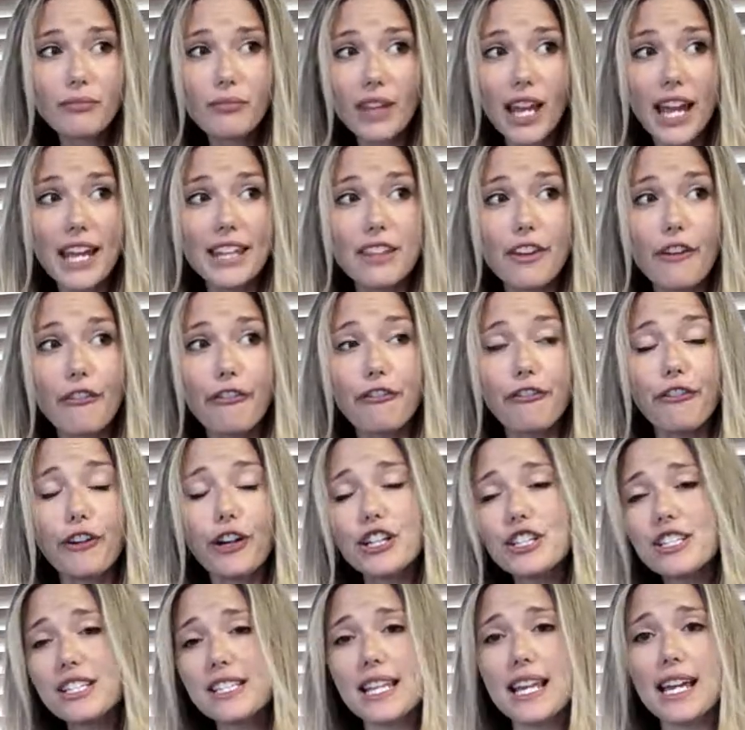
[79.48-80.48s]
And the
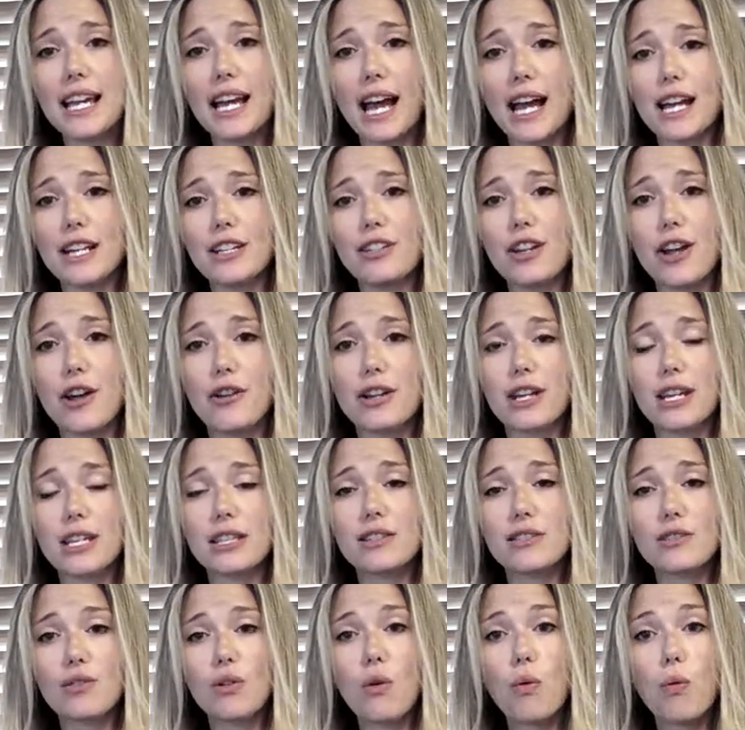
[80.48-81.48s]
first thing I
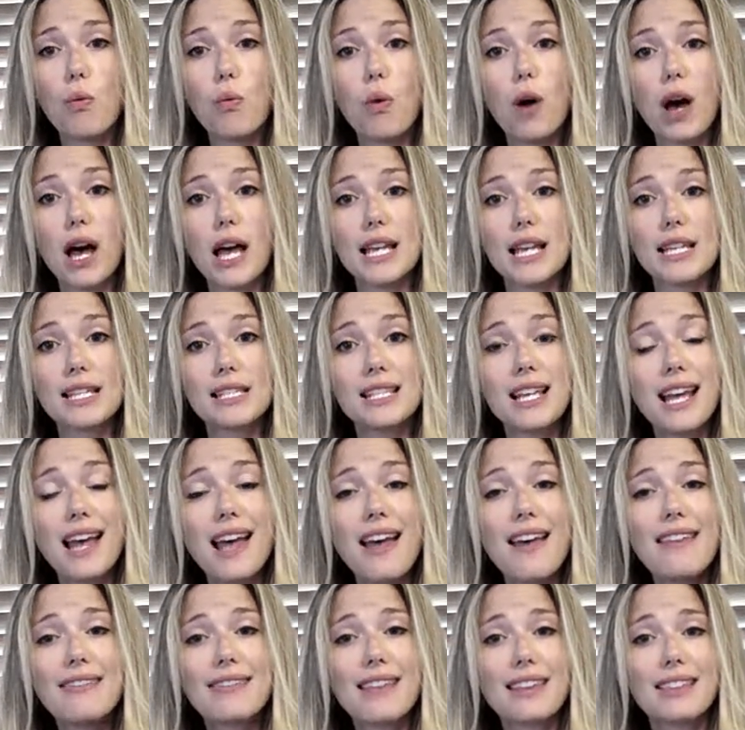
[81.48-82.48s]
noticed was
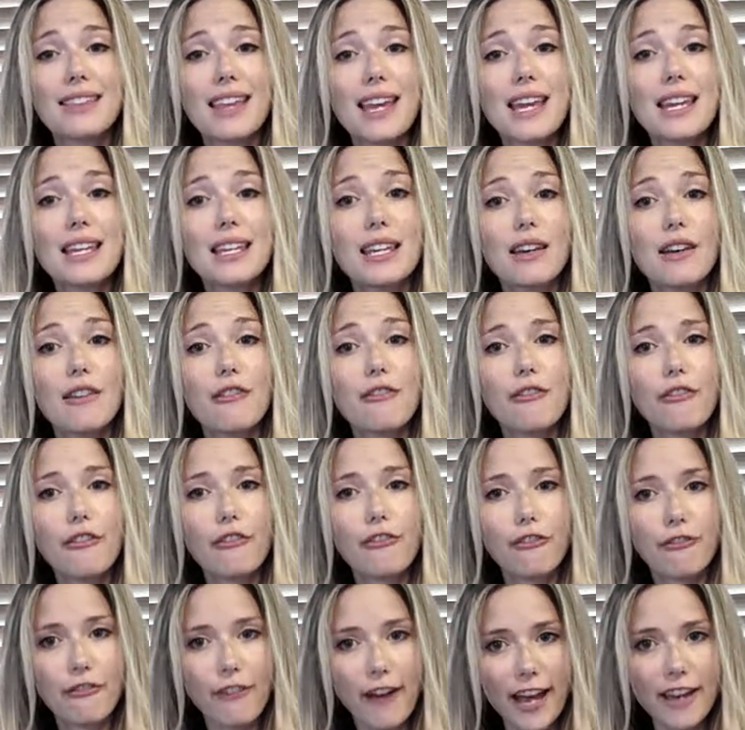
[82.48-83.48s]
that they give
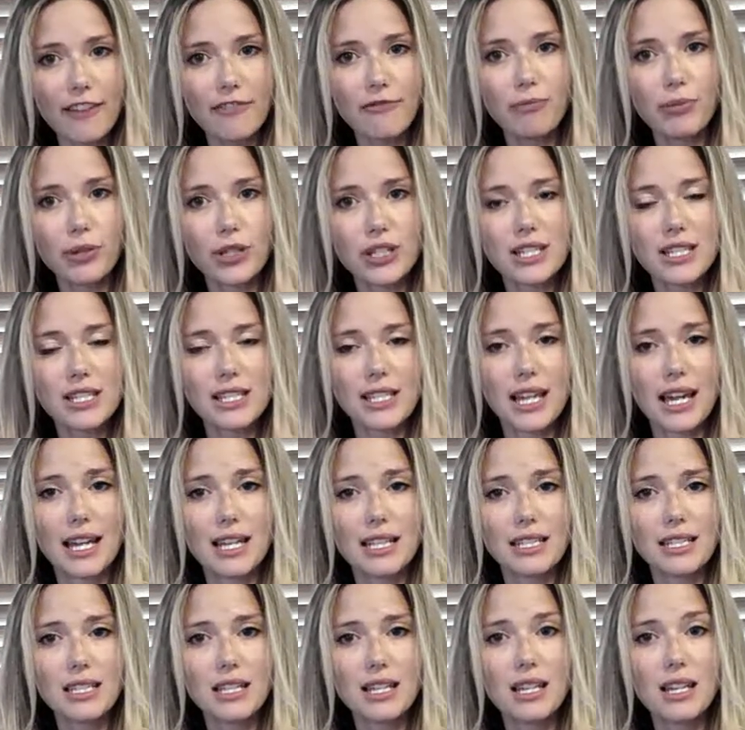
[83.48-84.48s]
5%
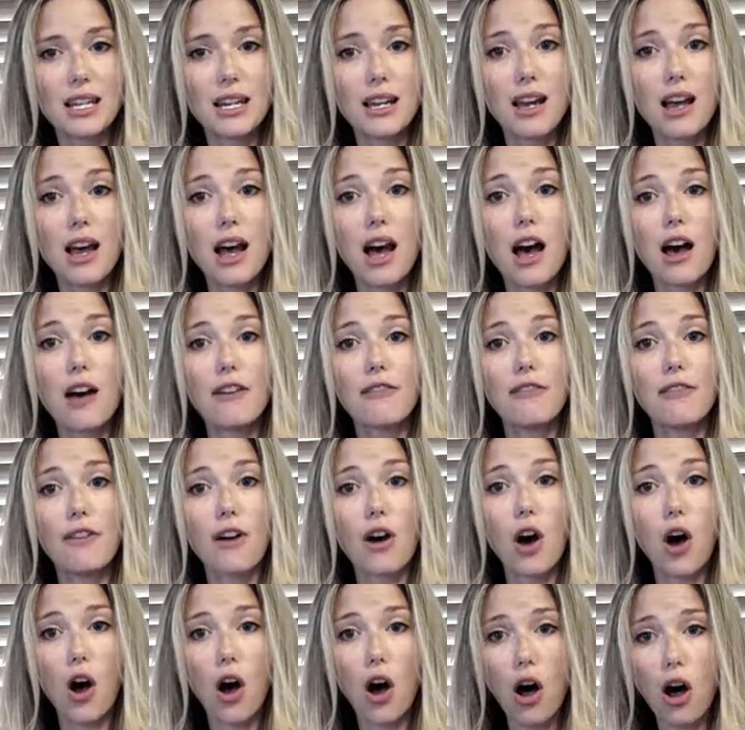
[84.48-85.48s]
of
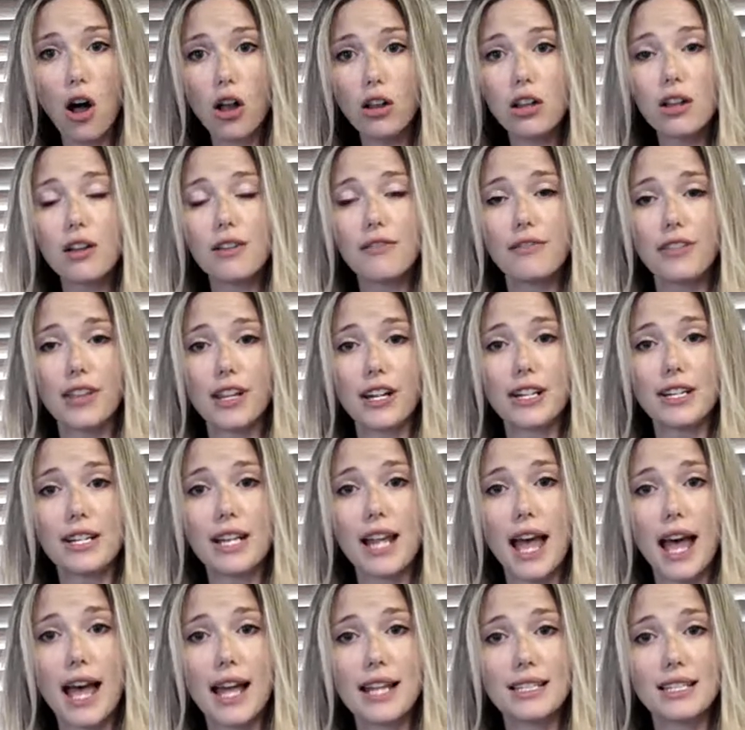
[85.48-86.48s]
all of their
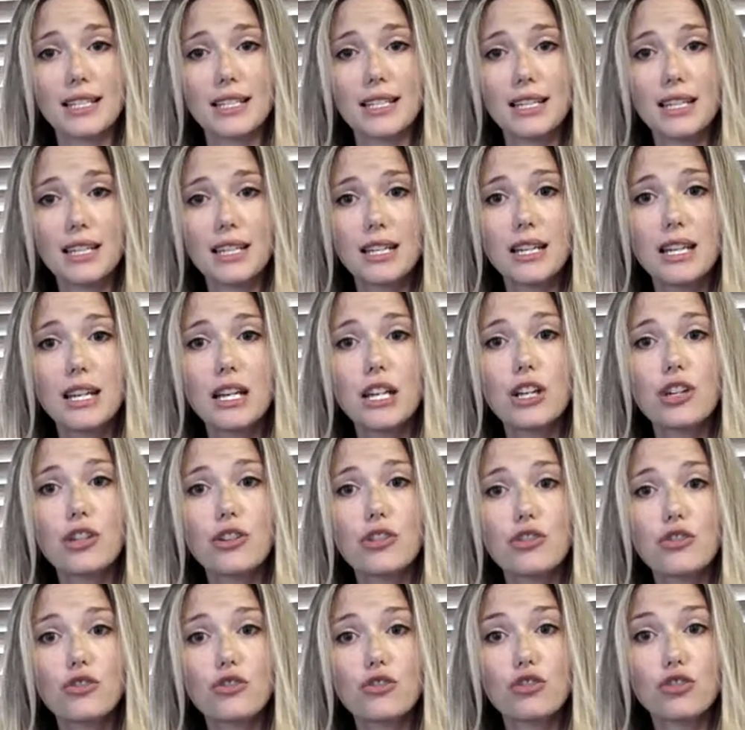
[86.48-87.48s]
net
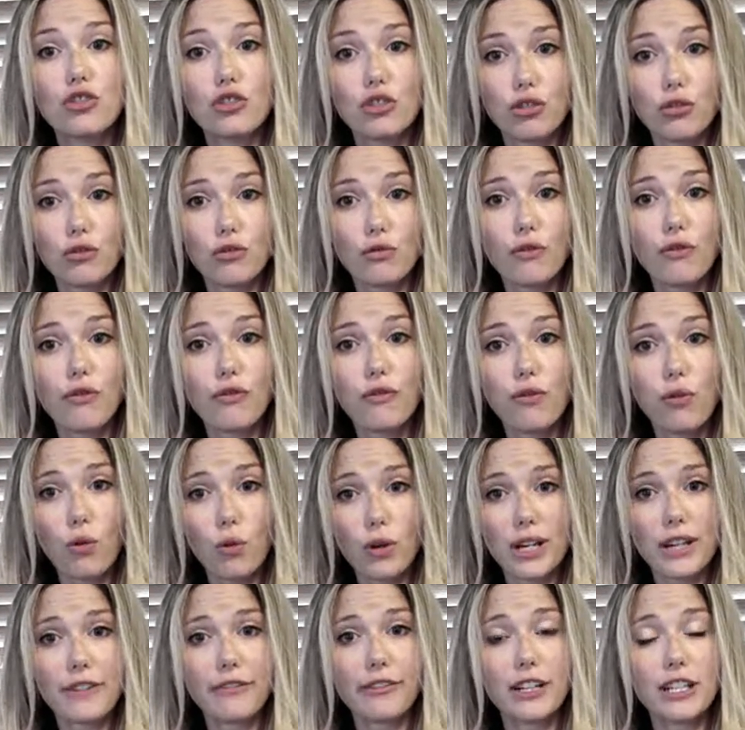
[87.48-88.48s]
to
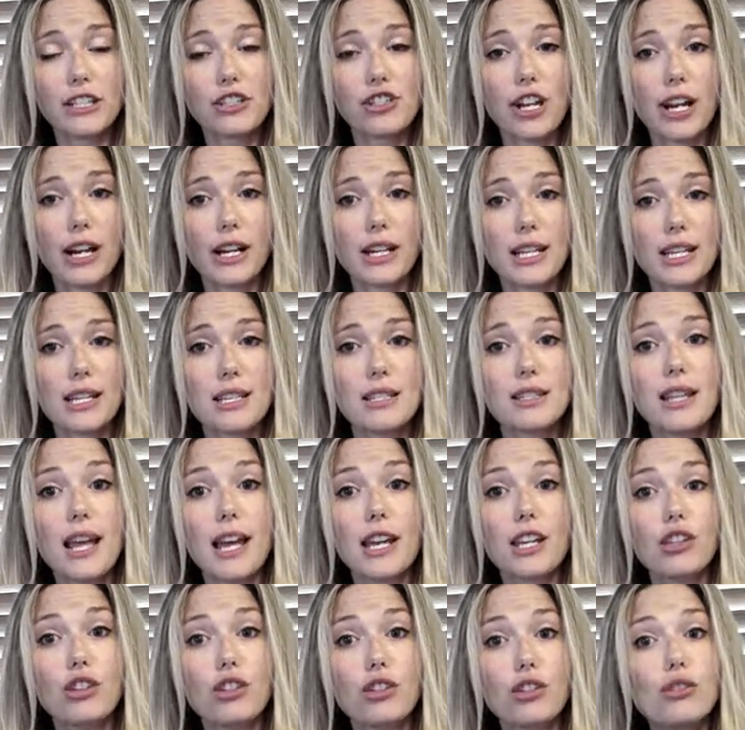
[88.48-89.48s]
4 different charities
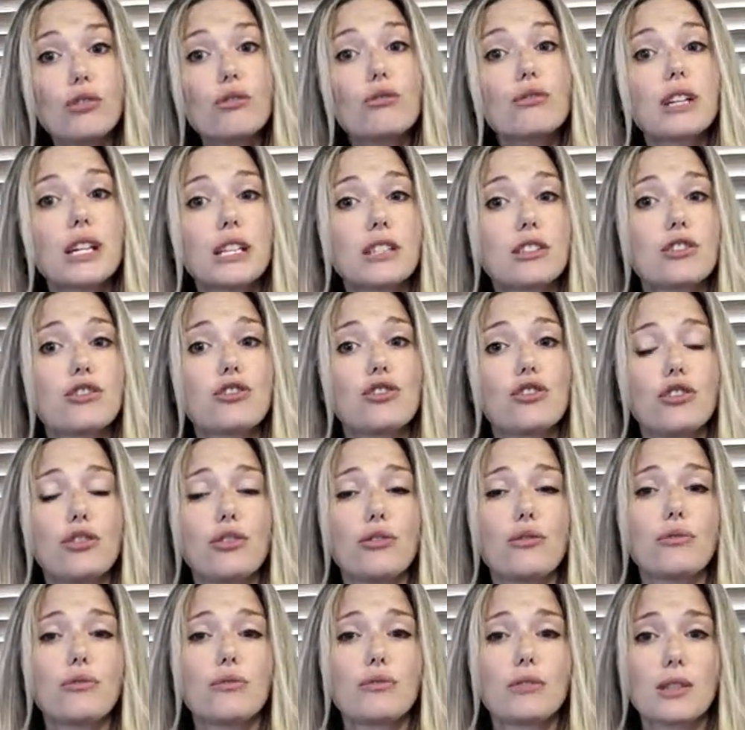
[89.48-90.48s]
that you get to
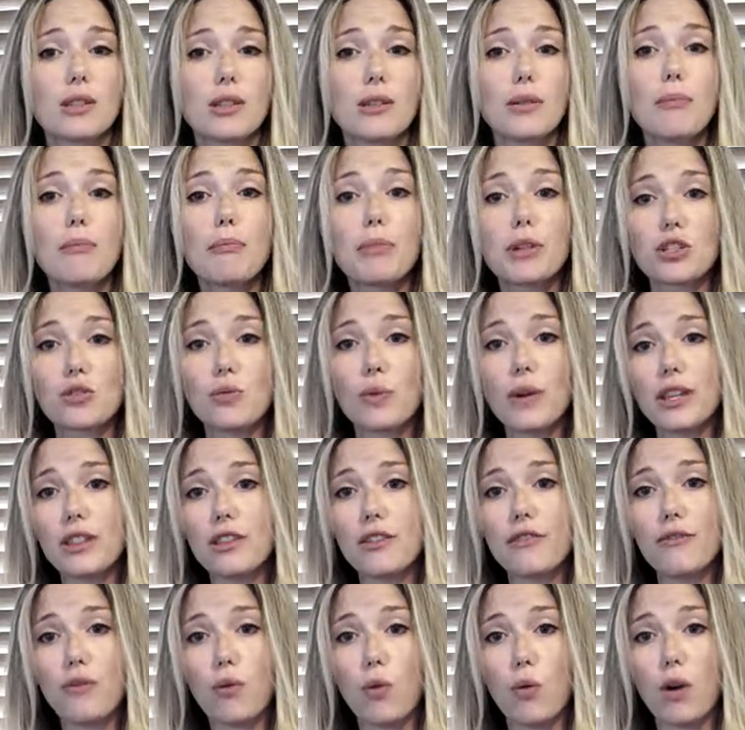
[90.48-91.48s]
choose between
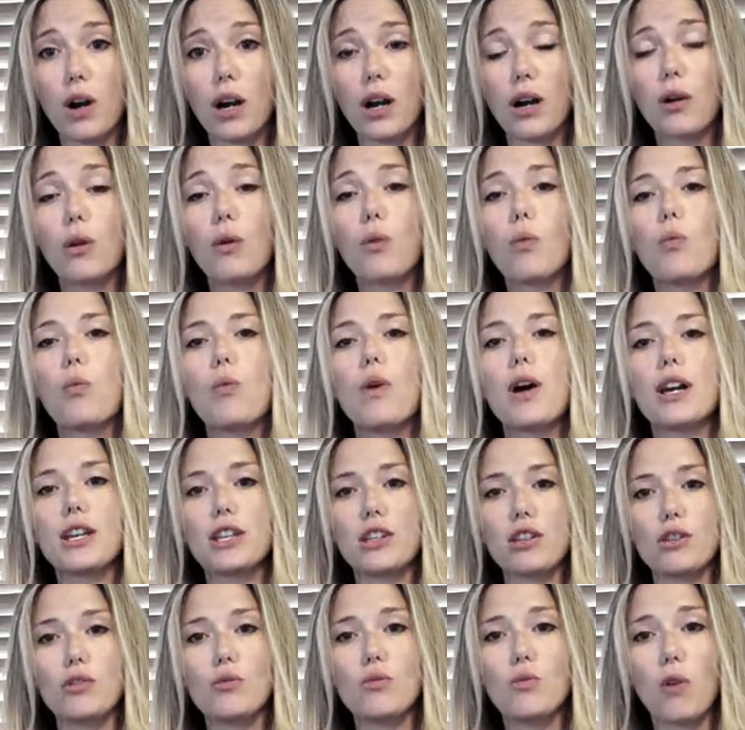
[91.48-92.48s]
the 4
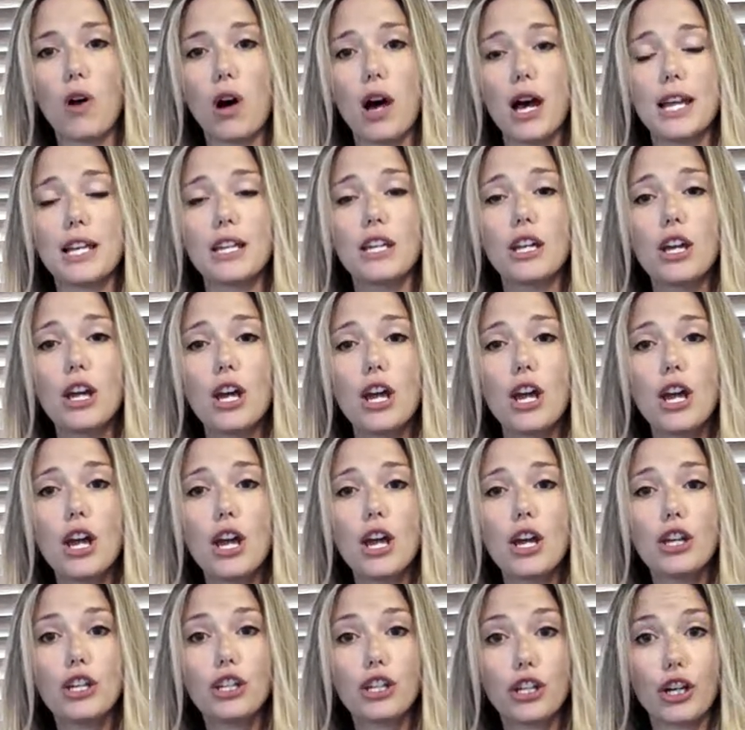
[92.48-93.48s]
what you want
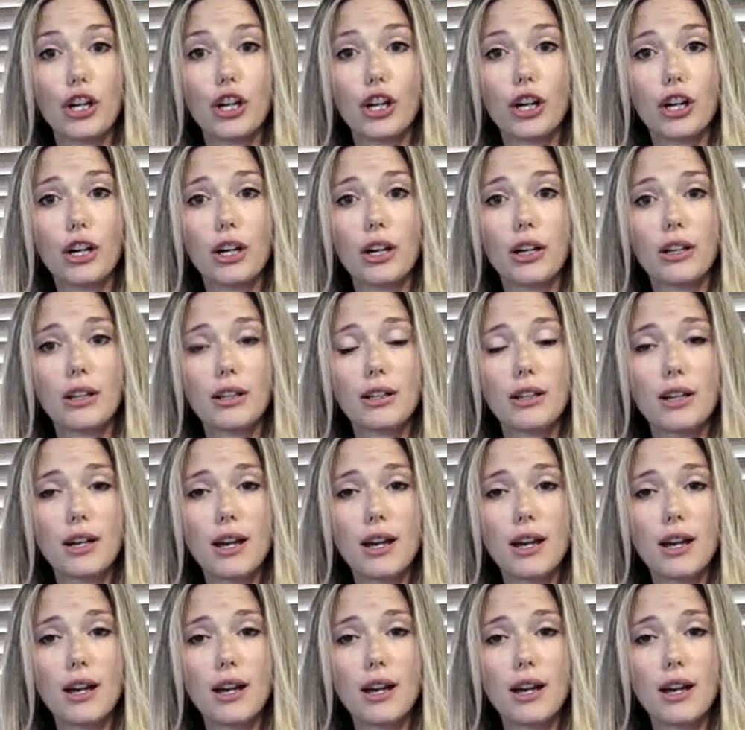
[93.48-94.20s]
your